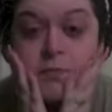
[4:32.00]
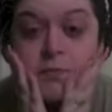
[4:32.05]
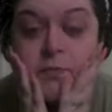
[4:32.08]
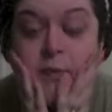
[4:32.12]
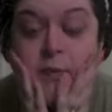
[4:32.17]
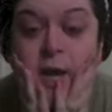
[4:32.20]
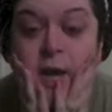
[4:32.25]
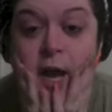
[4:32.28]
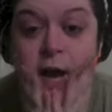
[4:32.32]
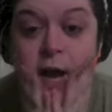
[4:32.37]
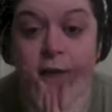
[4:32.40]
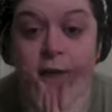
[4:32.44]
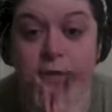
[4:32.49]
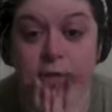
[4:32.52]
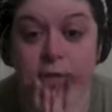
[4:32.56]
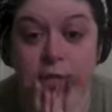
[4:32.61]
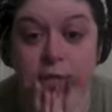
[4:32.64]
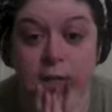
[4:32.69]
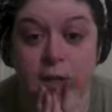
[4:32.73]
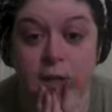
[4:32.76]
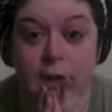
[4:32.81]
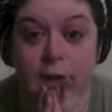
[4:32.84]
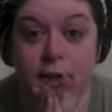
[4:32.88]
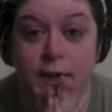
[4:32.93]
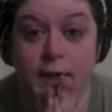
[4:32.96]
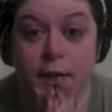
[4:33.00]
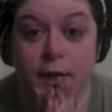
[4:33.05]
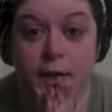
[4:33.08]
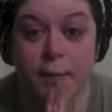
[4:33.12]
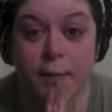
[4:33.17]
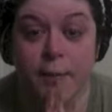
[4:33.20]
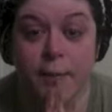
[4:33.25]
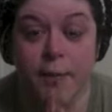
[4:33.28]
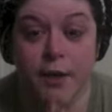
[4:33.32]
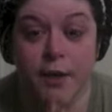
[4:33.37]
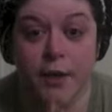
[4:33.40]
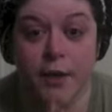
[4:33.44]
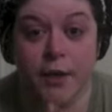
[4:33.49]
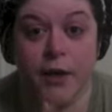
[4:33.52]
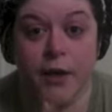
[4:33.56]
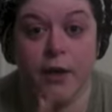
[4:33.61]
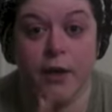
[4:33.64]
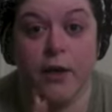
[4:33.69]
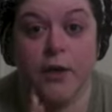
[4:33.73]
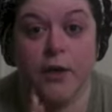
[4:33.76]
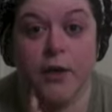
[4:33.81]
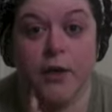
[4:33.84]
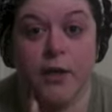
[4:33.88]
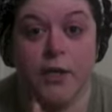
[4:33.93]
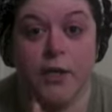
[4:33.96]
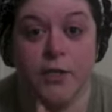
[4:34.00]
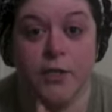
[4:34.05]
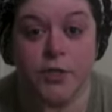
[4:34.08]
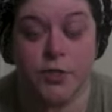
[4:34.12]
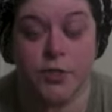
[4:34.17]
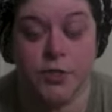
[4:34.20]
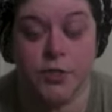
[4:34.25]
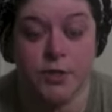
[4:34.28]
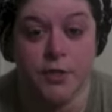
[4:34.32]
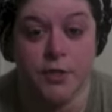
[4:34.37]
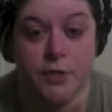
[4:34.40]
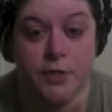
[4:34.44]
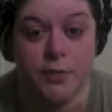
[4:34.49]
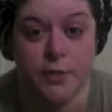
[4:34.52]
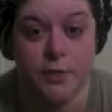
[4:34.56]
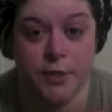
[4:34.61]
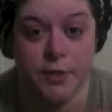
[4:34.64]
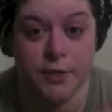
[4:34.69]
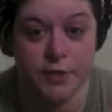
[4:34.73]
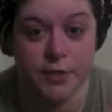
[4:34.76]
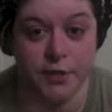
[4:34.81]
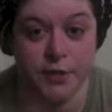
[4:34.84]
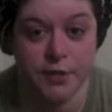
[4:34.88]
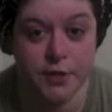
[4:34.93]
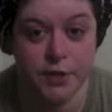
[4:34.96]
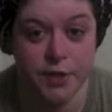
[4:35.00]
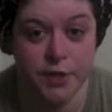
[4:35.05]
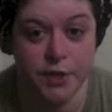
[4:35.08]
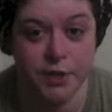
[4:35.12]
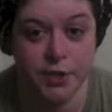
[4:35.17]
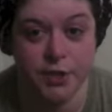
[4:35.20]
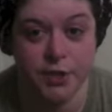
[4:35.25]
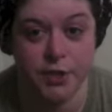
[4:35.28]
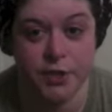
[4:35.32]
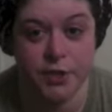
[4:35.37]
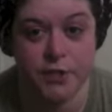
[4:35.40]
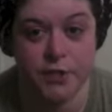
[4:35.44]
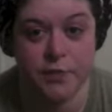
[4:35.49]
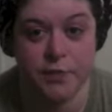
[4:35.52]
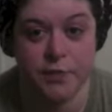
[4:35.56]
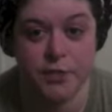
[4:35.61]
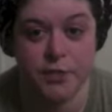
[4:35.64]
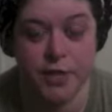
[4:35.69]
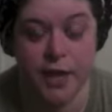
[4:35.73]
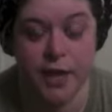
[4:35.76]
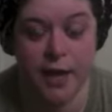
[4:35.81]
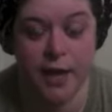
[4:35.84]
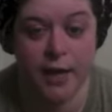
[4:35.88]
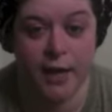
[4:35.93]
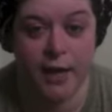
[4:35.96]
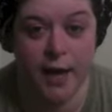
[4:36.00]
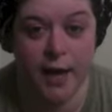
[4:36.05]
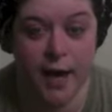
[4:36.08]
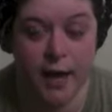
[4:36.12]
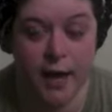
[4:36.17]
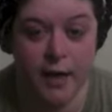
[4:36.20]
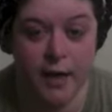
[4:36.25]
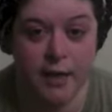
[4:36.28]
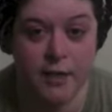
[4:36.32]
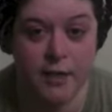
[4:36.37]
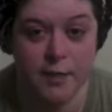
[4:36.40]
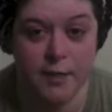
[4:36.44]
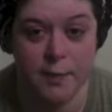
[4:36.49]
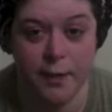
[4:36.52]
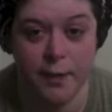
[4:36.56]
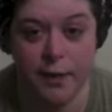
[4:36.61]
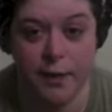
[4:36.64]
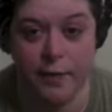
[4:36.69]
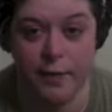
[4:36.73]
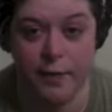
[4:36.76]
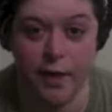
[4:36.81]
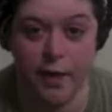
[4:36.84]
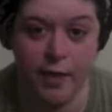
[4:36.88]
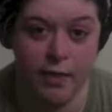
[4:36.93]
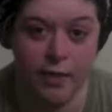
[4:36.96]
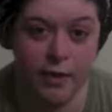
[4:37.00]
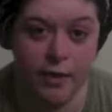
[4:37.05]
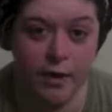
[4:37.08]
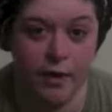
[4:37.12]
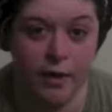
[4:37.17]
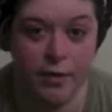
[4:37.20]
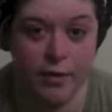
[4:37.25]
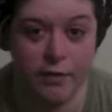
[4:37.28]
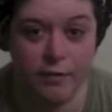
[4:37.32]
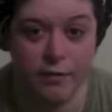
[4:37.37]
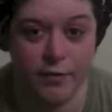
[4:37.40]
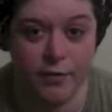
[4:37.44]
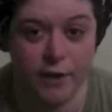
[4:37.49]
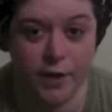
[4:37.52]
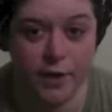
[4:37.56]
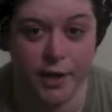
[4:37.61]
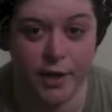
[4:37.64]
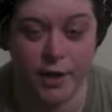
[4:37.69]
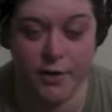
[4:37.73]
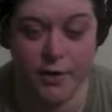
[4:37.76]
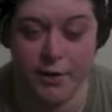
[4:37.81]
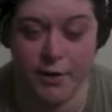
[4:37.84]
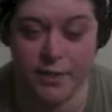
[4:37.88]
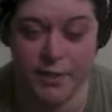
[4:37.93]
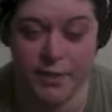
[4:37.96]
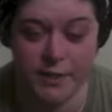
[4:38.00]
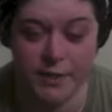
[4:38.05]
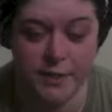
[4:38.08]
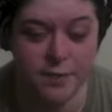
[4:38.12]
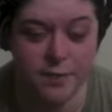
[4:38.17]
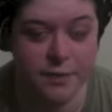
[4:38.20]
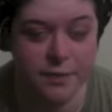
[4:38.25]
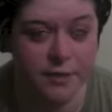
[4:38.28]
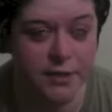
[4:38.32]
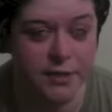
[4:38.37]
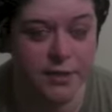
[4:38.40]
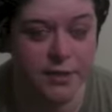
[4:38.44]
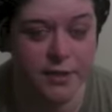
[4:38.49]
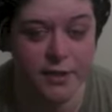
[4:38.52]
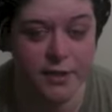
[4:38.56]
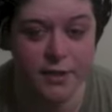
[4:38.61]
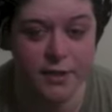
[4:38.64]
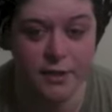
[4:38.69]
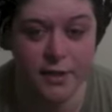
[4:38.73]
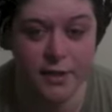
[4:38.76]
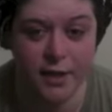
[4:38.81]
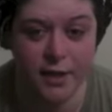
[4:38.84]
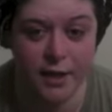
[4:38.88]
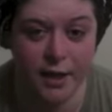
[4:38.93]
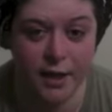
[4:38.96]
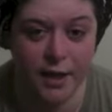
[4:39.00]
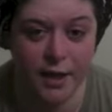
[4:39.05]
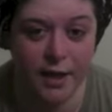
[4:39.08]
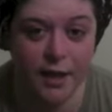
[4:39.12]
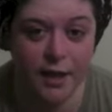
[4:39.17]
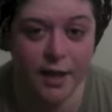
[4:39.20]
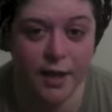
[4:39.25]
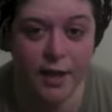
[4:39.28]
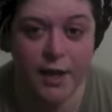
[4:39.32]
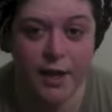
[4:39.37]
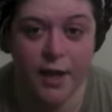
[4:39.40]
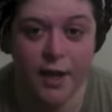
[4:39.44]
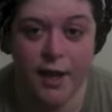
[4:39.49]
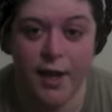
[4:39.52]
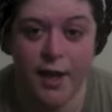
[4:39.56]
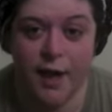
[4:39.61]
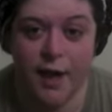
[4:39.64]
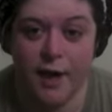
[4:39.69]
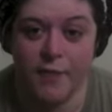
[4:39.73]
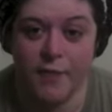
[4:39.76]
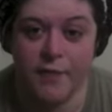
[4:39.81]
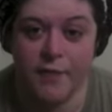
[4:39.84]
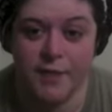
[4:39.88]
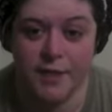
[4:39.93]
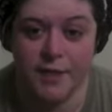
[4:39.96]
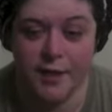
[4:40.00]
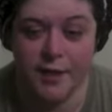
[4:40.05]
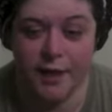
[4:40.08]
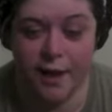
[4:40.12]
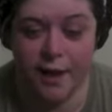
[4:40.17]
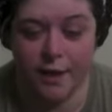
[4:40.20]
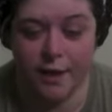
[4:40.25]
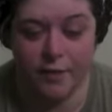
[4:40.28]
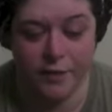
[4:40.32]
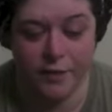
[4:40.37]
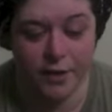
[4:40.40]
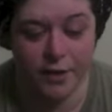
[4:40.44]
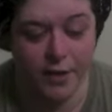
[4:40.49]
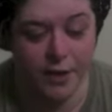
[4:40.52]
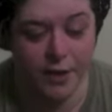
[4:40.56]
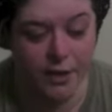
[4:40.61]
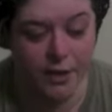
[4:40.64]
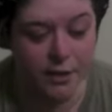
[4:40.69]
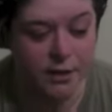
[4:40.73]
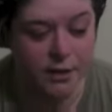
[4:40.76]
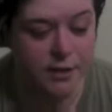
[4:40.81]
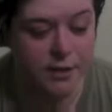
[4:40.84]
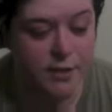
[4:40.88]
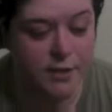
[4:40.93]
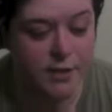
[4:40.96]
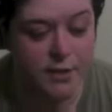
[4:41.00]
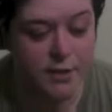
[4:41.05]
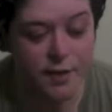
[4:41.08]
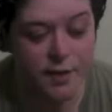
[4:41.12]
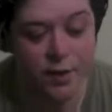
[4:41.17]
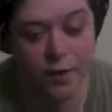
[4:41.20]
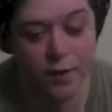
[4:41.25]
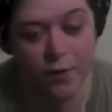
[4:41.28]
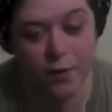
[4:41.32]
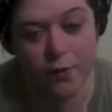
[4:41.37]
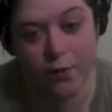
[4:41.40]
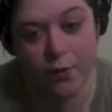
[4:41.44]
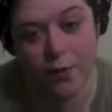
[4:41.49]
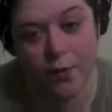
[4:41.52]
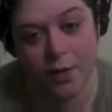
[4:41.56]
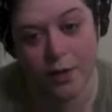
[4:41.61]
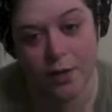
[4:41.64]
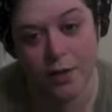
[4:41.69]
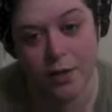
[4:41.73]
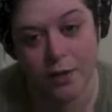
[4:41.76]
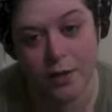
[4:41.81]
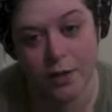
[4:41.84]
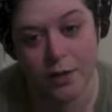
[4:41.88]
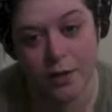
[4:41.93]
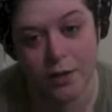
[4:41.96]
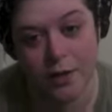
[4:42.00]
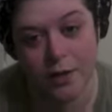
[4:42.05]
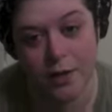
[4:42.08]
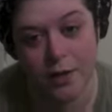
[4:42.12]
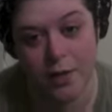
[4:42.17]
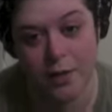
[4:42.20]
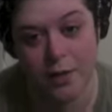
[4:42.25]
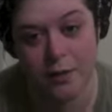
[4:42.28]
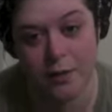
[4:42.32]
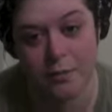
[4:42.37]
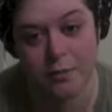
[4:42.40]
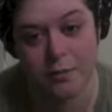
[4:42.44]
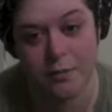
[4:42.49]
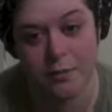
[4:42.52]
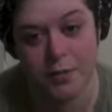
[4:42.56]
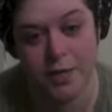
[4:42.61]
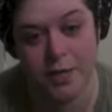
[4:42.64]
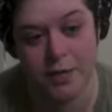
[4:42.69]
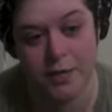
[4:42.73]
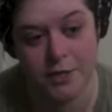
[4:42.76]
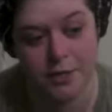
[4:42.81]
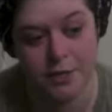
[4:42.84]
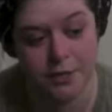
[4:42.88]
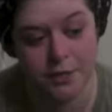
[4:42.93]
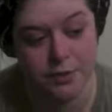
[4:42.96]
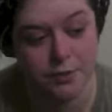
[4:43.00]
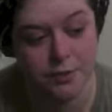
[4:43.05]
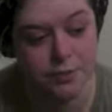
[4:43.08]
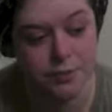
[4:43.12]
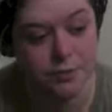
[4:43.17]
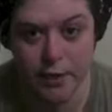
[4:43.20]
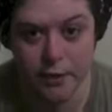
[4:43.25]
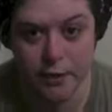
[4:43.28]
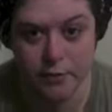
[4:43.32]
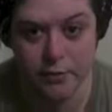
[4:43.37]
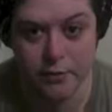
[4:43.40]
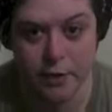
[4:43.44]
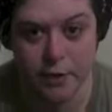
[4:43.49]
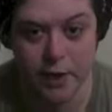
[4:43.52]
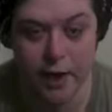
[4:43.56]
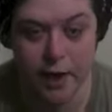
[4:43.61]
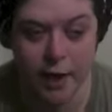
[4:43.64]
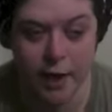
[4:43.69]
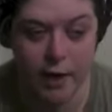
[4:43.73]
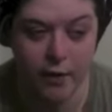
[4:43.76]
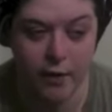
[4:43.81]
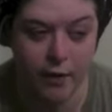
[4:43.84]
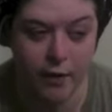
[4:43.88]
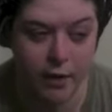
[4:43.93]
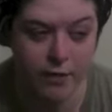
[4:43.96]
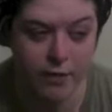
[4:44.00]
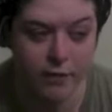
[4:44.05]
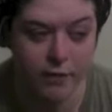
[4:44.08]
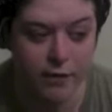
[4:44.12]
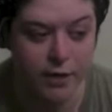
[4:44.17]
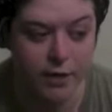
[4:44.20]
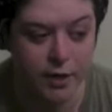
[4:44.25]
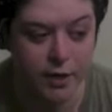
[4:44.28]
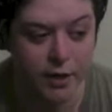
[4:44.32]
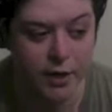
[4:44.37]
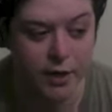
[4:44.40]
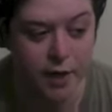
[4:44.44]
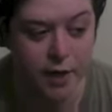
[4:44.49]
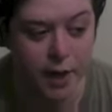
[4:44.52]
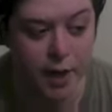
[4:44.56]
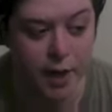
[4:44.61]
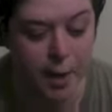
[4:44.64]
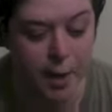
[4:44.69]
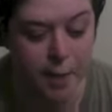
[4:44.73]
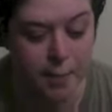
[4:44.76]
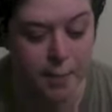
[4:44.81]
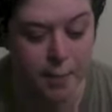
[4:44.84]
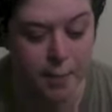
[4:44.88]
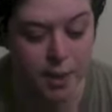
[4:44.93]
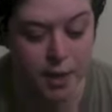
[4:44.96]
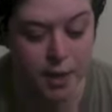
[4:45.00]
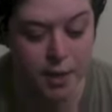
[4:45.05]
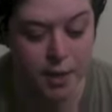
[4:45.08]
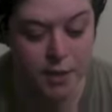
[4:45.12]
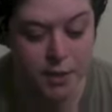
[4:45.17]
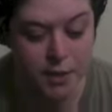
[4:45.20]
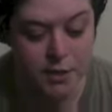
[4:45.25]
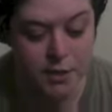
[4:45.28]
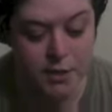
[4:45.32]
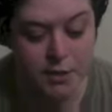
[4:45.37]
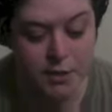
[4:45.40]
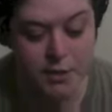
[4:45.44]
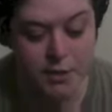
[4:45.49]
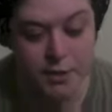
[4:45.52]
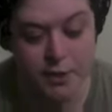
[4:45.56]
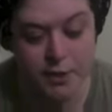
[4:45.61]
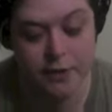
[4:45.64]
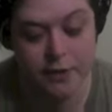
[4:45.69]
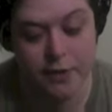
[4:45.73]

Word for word: have to get a biliary tree reconstruction, which I kind of explained that in the other video. I just really didn't think I was going to have to get it, so I do. However, during